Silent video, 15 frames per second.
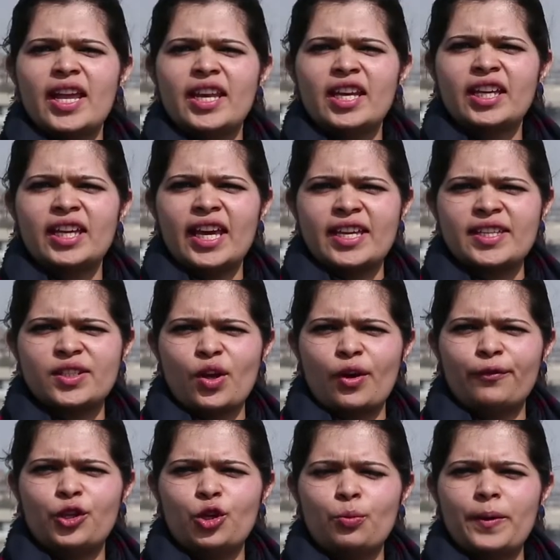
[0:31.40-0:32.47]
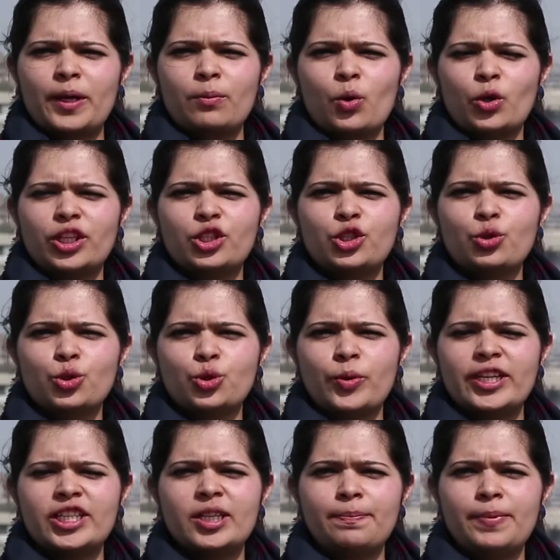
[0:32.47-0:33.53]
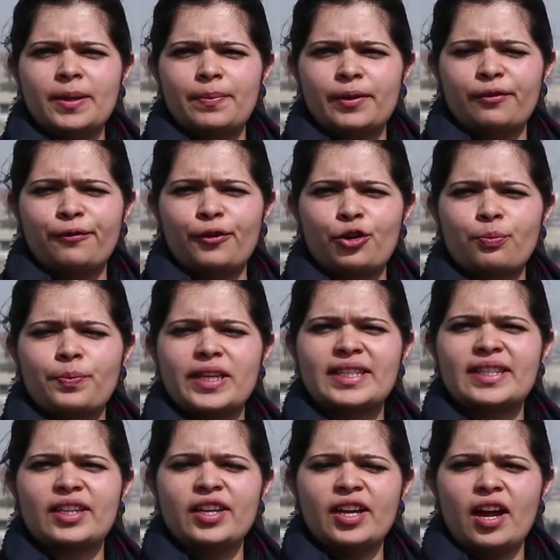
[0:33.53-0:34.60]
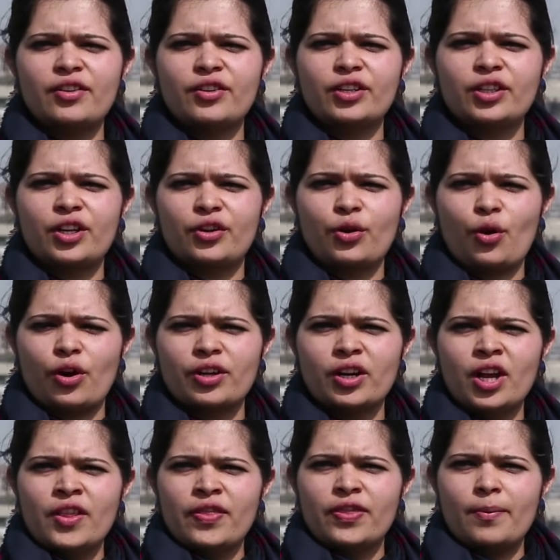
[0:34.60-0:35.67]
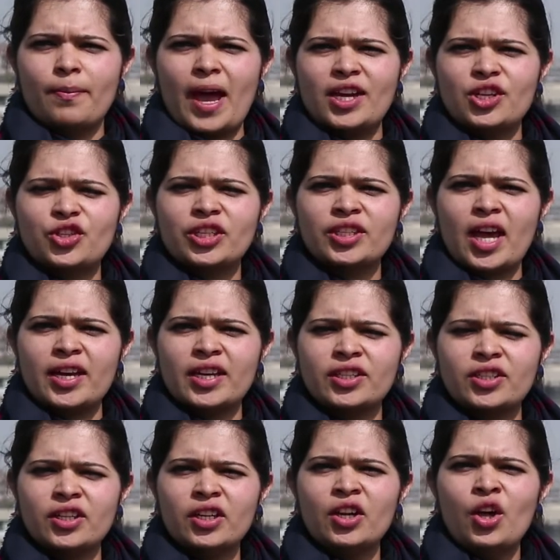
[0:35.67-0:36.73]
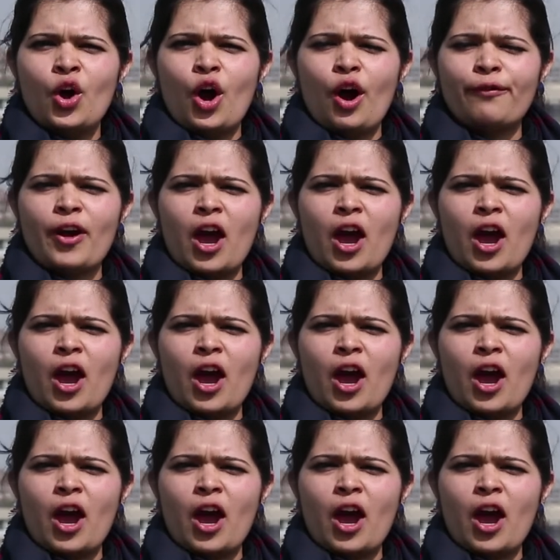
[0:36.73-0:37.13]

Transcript: In a case of duping more than 220 people for rupees 300 crore, the managing director of